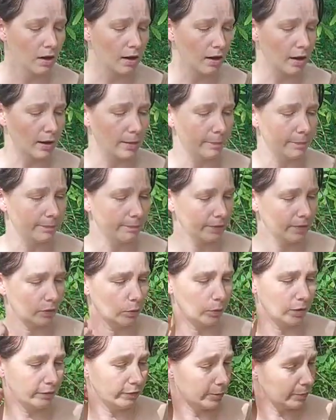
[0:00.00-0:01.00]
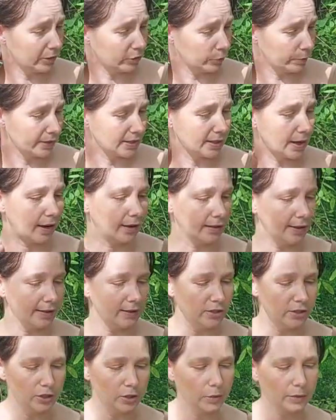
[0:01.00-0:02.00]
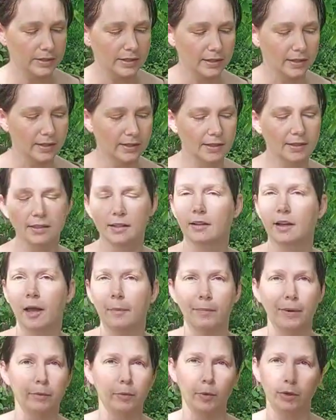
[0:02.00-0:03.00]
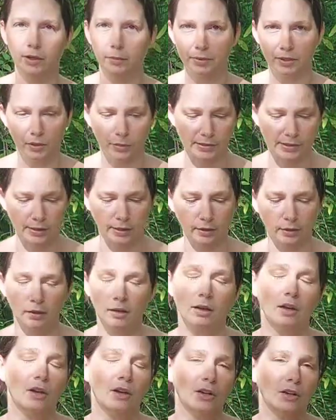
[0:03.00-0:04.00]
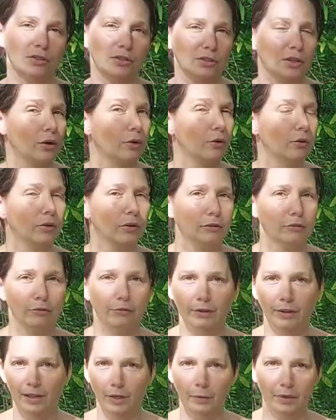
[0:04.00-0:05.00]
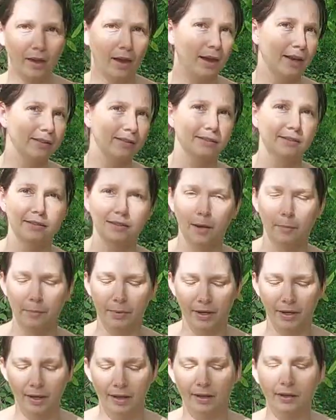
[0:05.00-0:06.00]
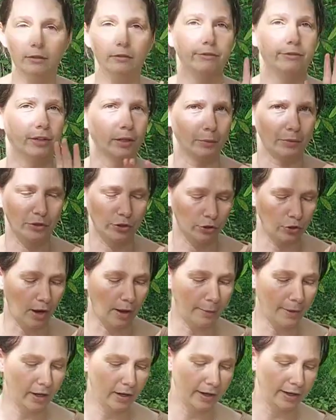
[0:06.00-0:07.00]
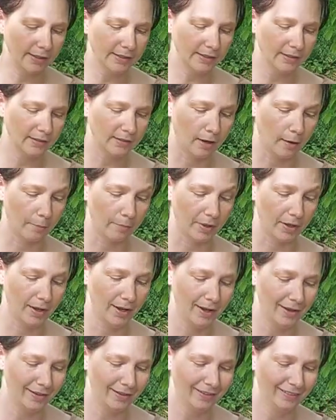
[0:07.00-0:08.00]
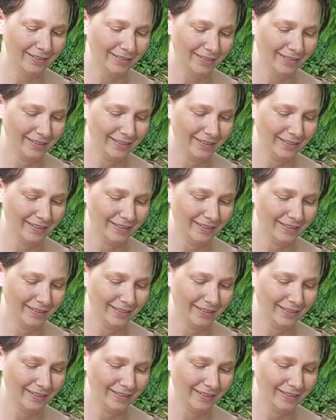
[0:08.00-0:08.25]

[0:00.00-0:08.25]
Um, one of the measurements I like to do is this is the cup I'm going to be using. So fill it with ice, dump it in, fill it with strawberries, dump it in.